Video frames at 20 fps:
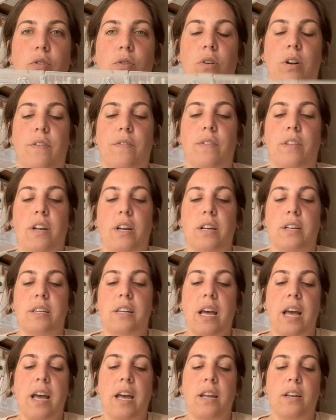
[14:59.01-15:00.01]
or if they're
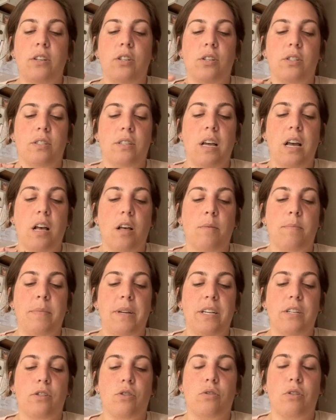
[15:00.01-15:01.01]
dead, just to help
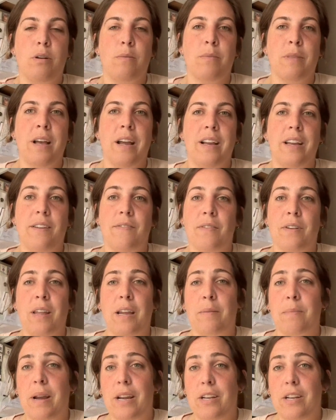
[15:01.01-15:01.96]
me streamline even like my